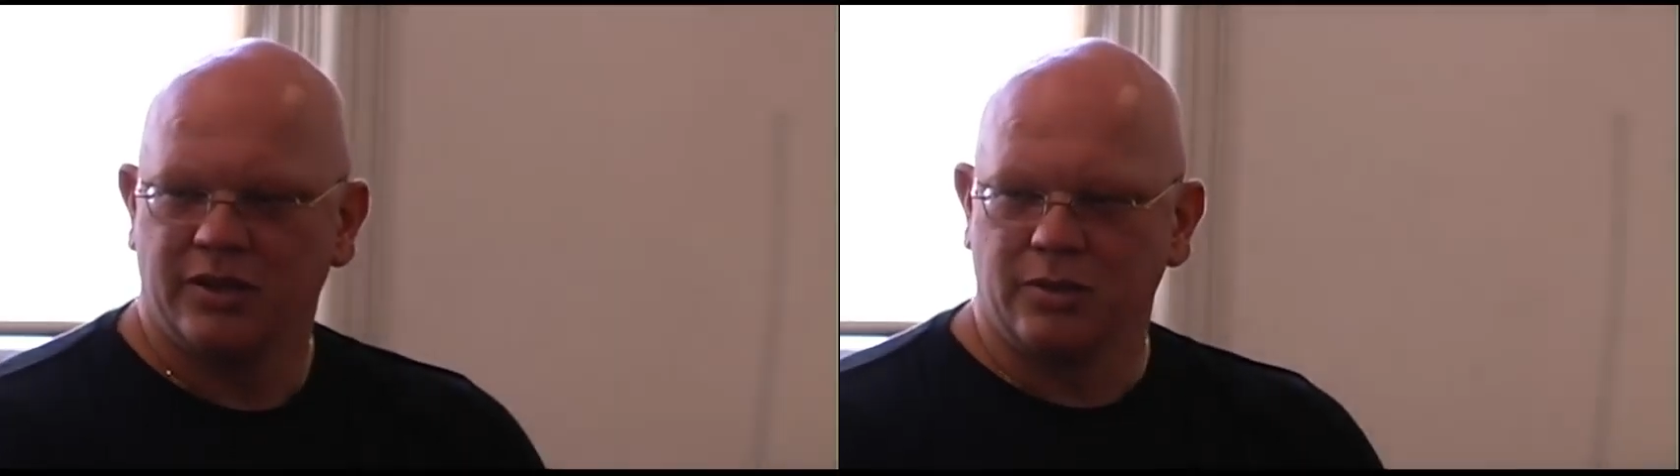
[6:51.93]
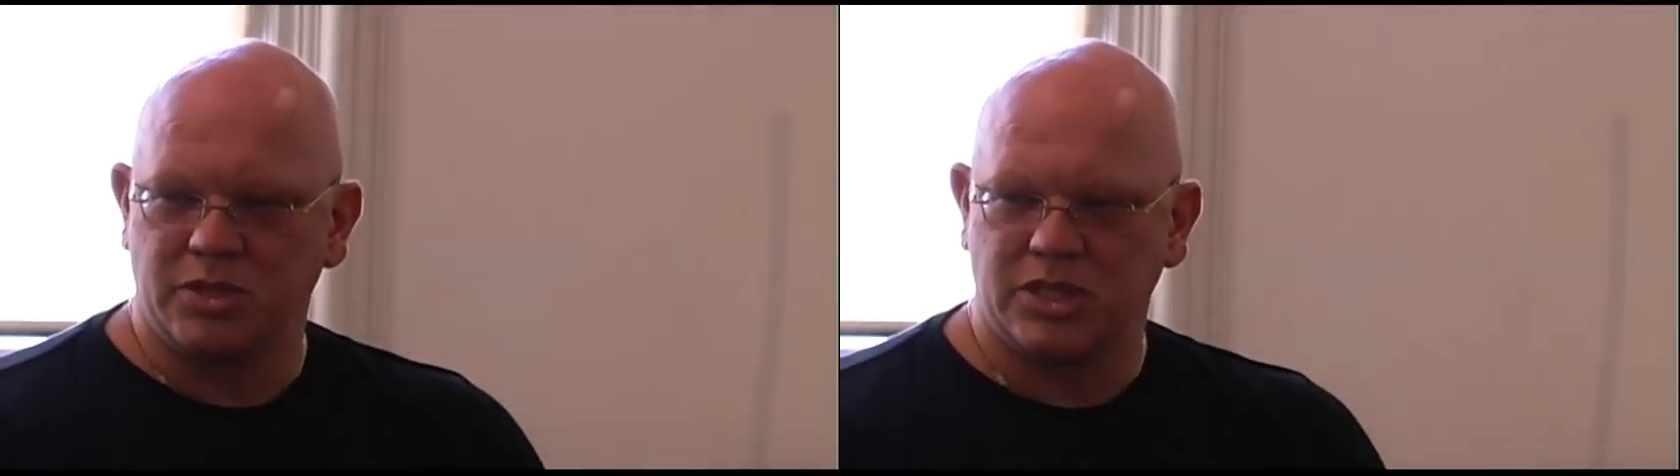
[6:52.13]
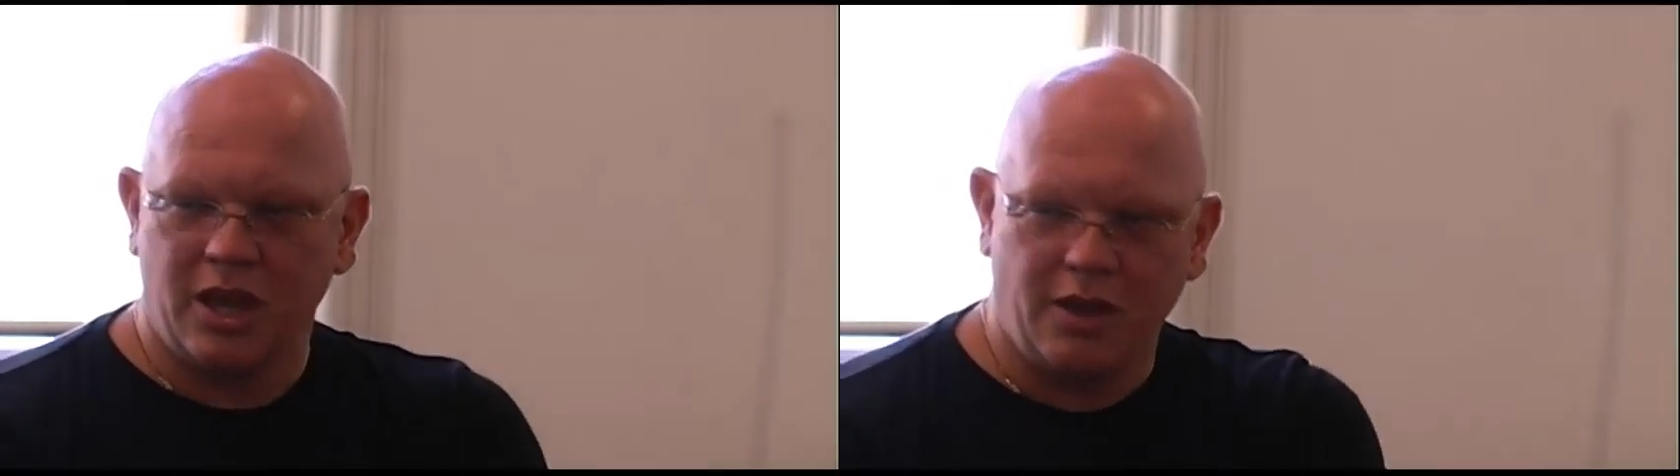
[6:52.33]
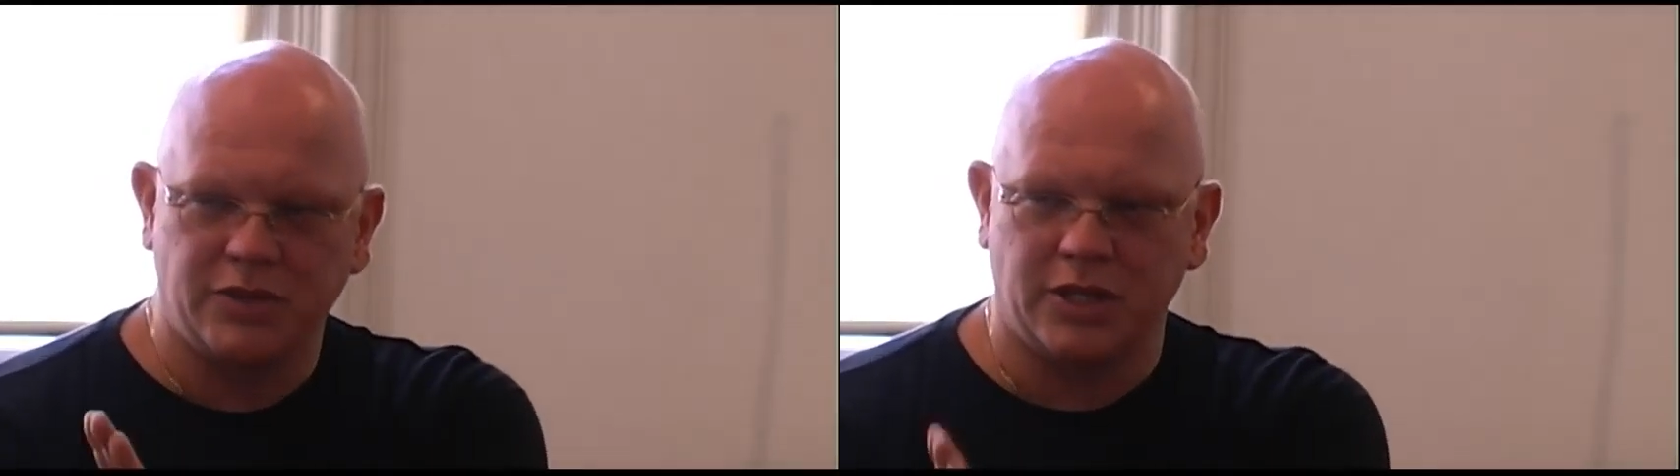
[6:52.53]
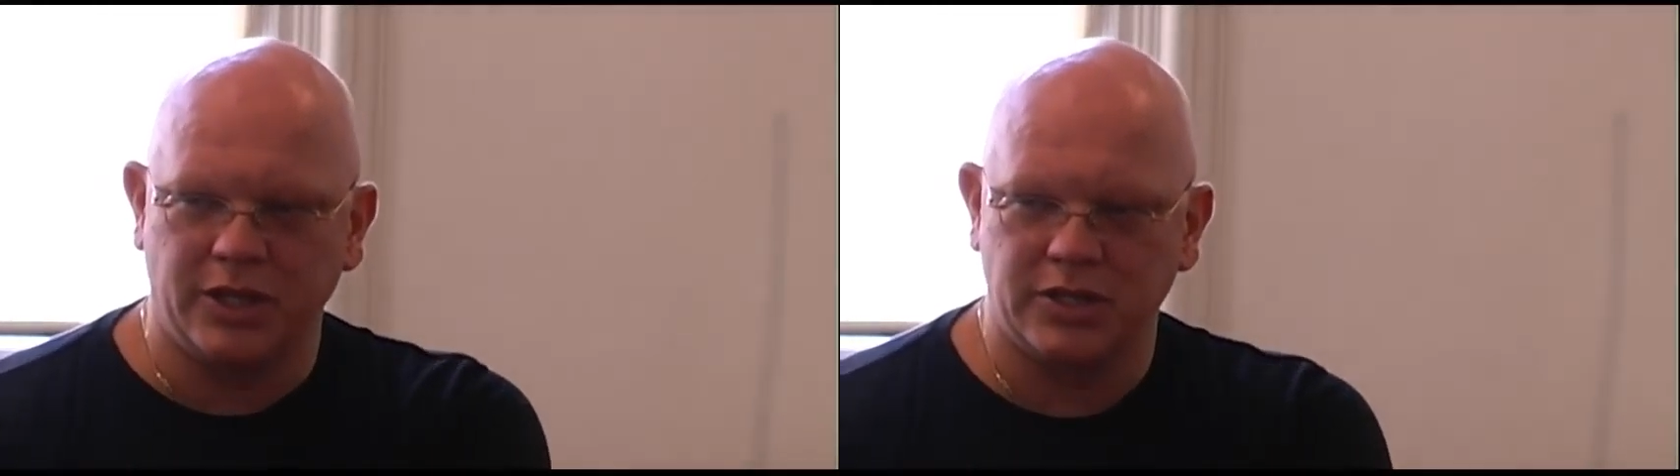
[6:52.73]

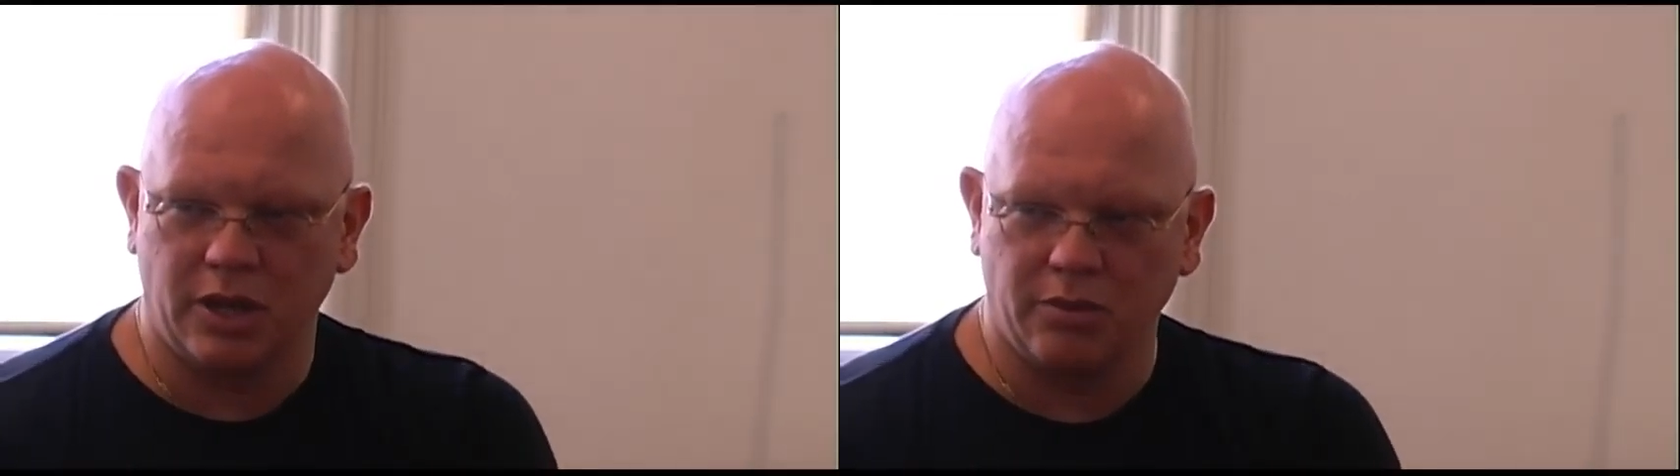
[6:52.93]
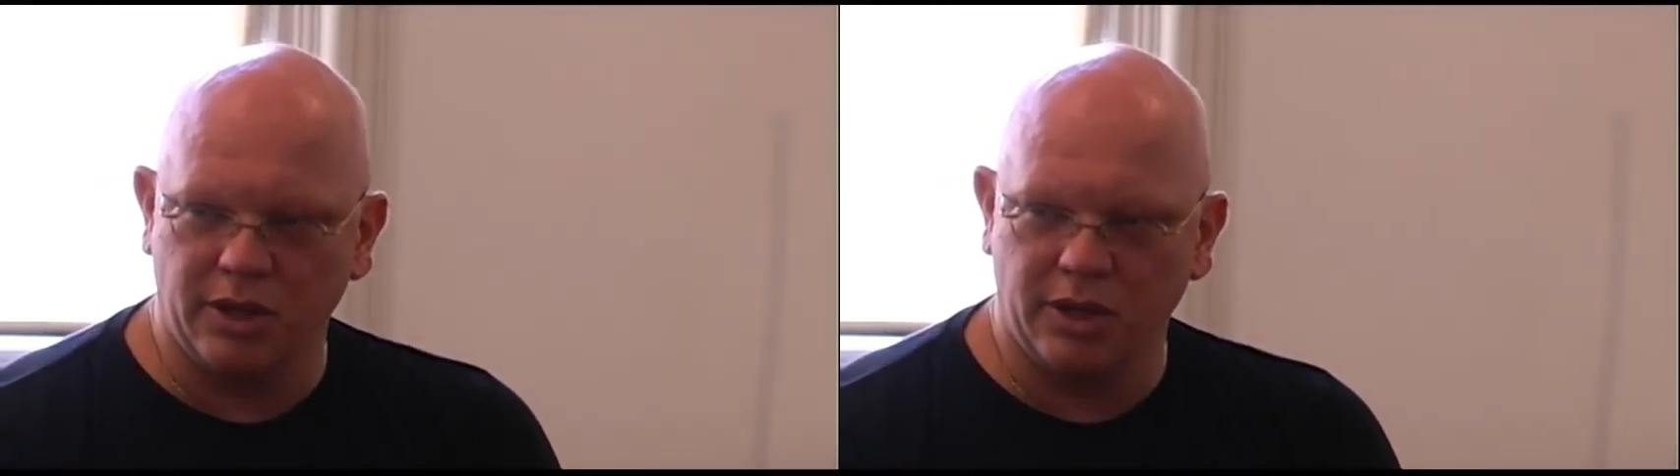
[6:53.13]
themselves unless I